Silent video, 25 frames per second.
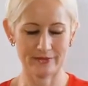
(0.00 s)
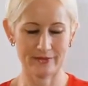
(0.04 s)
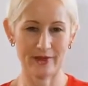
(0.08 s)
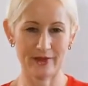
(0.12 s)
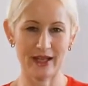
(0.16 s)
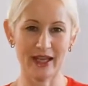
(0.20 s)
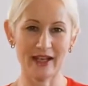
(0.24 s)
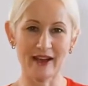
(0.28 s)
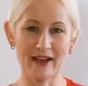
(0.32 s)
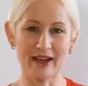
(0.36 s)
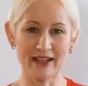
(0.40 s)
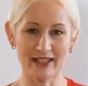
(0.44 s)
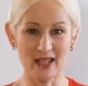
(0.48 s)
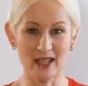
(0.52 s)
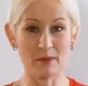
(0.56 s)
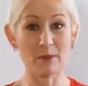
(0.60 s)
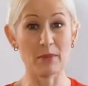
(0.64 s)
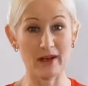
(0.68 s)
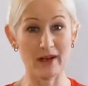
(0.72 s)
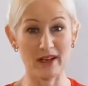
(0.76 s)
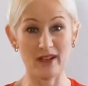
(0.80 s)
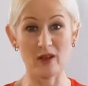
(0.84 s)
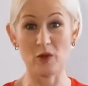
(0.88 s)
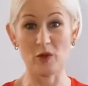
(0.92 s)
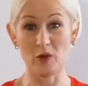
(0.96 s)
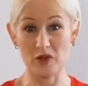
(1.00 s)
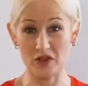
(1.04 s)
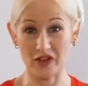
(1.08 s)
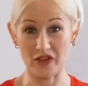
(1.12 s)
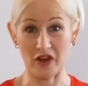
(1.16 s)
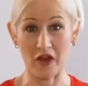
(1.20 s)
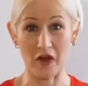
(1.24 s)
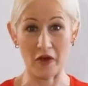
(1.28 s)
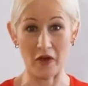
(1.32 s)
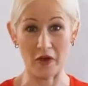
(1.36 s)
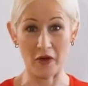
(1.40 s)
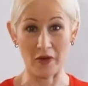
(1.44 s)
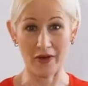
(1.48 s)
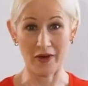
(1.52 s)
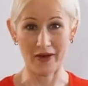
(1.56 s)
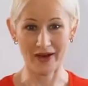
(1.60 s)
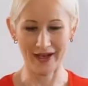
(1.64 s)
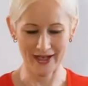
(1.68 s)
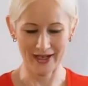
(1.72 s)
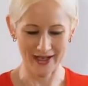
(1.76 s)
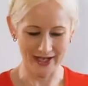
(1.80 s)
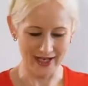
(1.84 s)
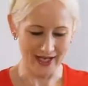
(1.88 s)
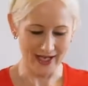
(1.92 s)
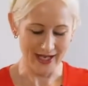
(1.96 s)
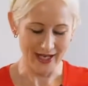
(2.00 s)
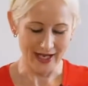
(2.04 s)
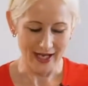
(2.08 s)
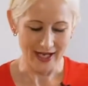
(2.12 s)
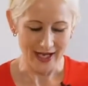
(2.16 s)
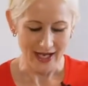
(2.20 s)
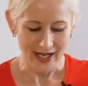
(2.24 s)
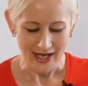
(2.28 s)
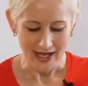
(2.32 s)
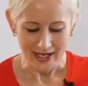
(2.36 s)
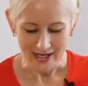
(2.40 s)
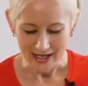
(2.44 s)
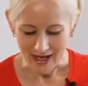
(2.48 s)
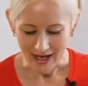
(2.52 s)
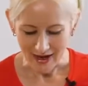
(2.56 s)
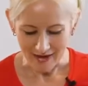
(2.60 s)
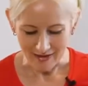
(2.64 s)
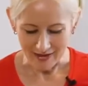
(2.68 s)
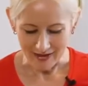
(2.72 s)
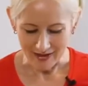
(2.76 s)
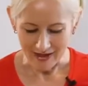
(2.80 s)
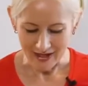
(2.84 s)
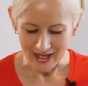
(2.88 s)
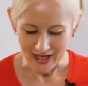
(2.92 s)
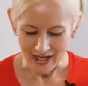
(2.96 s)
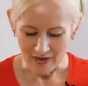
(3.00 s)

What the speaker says: and you're actually pretty good to go. Now,